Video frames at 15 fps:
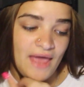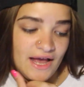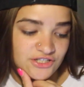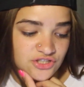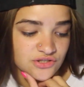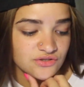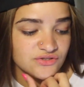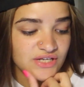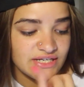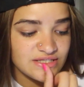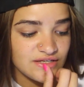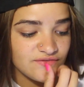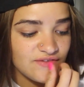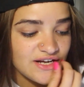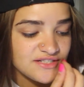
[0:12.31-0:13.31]
Actually, there's
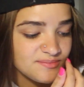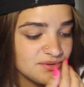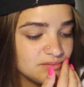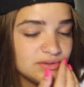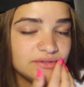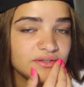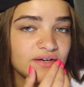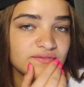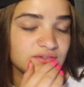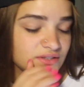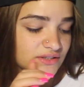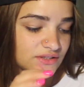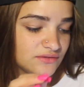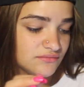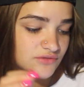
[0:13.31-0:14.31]
18 facts, but we don't have to
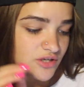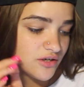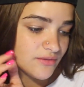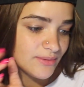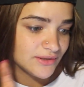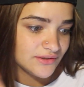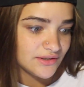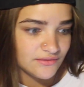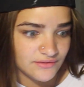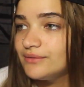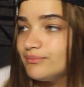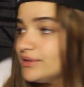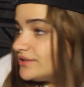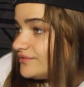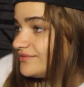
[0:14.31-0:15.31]
like talk about
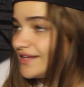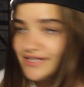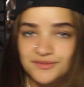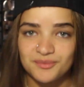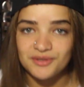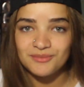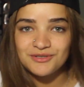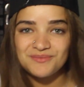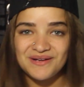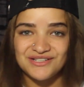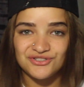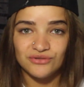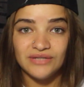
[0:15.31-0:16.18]
that. But that's pretty much my intro.